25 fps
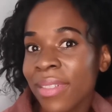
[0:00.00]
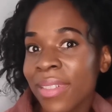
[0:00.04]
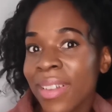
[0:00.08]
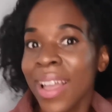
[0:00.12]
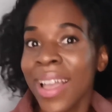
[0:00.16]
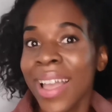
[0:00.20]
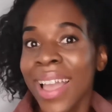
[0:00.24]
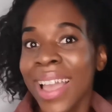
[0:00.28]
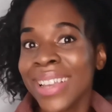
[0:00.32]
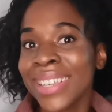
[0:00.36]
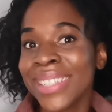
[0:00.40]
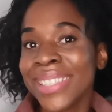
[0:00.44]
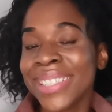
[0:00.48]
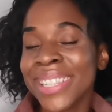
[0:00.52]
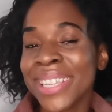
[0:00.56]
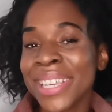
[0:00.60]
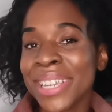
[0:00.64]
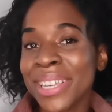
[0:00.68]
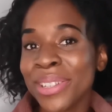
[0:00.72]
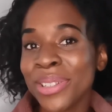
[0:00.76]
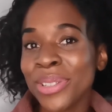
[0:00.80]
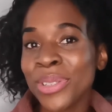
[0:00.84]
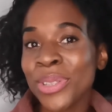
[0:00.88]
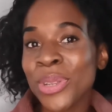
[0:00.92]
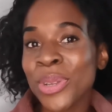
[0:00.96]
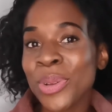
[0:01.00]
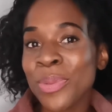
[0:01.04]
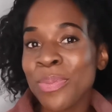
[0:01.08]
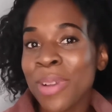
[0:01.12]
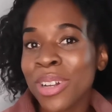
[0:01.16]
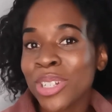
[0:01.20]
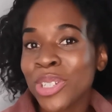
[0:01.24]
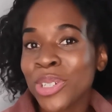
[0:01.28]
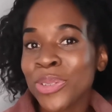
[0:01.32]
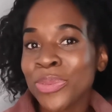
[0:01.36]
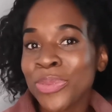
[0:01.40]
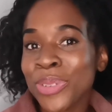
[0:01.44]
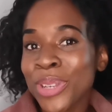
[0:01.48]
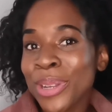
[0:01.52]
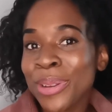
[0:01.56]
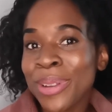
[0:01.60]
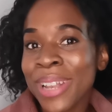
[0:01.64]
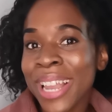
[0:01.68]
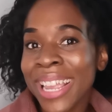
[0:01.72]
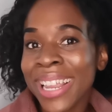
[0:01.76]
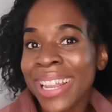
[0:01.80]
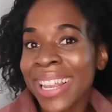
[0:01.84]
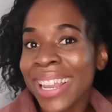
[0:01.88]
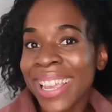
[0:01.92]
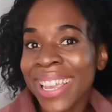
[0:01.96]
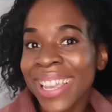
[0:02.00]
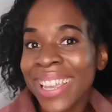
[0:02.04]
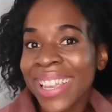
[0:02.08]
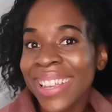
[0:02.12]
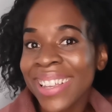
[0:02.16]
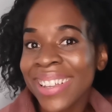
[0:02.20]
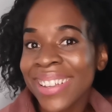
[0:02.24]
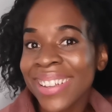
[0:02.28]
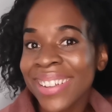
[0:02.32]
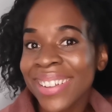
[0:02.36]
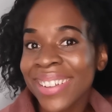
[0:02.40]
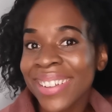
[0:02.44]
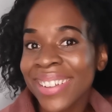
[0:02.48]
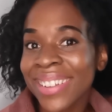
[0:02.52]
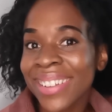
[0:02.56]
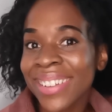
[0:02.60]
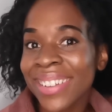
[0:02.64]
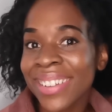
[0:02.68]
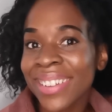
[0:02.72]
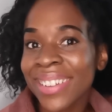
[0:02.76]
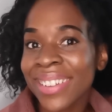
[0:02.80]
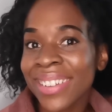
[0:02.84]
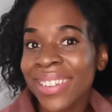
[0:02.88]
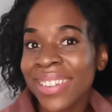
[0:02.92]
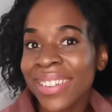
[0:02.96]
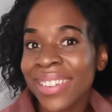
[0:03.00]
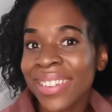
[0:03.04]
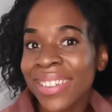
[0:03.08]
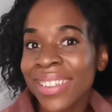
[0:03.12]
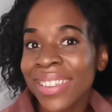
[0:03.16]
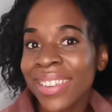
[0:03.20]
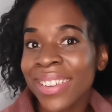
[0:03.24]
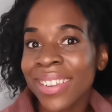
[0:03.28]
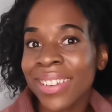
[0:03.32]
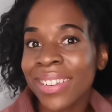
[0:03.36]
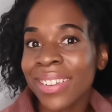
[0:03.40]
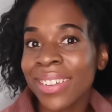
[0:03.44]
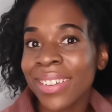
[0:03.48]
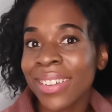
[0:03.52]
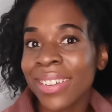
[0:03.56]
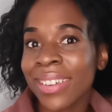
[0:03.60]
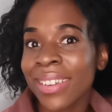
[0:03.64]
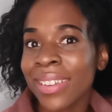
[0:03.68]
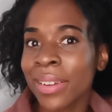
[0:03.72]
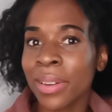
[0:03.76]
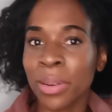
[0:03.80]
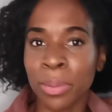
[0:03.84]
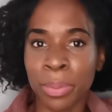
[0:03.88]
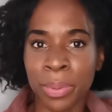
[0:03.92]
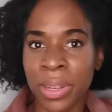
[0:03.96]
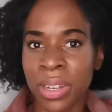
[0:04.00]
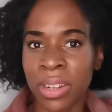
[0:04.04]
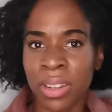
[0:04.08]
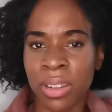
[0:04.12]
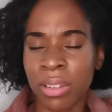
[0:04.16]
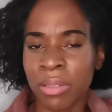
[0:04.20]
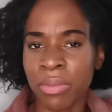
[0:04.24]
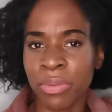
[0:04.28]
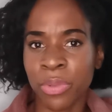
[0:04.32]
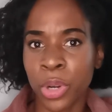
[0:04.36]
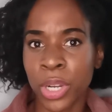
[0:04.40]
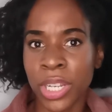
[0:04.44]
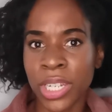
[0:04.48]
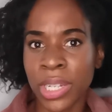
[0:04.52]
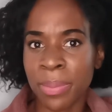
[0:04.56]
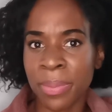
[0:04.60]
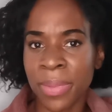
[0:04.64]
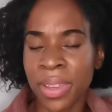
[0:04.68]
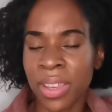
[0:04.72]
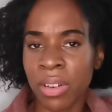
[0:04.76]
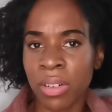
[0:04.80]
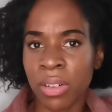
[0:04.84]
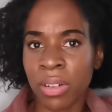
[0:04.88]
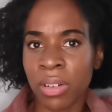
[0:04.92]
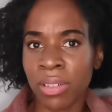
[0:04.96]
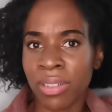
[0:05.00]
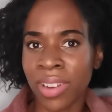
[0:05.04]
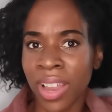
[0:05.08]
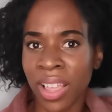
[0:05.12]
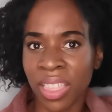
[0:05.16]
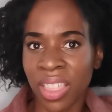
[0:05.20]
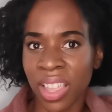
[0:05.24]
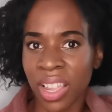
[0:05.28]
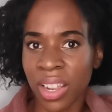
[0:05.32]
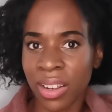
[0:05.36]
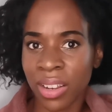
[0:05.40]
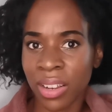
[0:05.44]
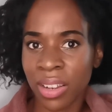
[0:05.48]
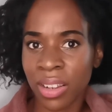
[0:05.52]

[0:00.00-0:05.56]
Ain't seen too much of you lately. You've not been avoiding me or nothing.